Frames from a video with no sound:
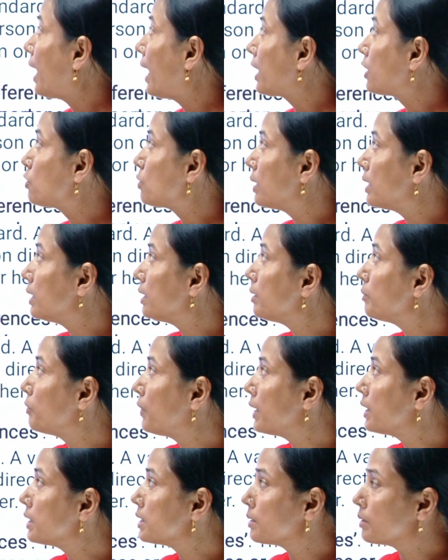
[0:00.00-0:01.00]
actually
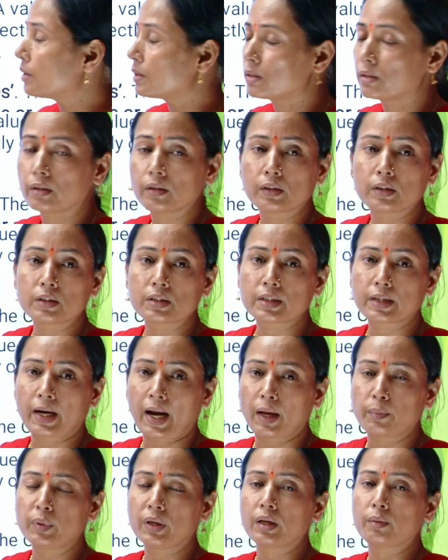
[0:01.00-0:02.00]
when
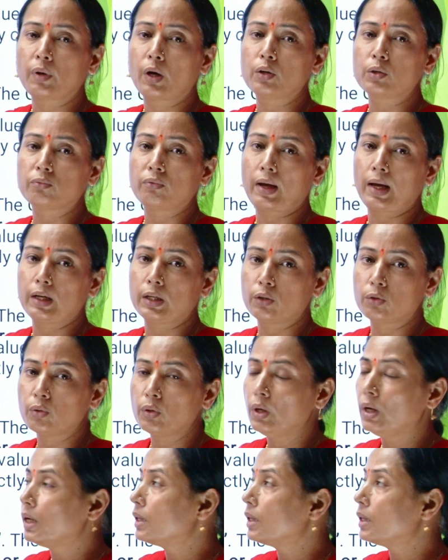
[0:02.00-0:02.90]
describing about value,